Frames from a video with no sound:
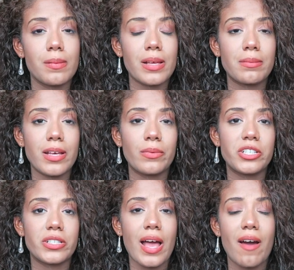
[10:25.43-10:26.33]
sometimes I
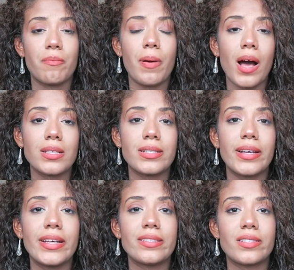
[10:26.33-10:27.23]
would just have pasta
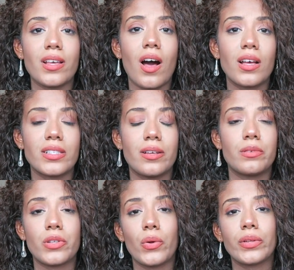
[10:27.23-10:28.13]
and sauce and it
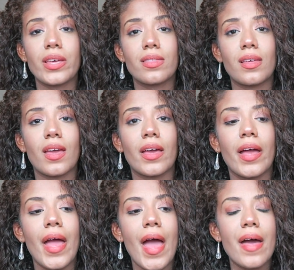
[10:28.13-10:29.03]
was the only thing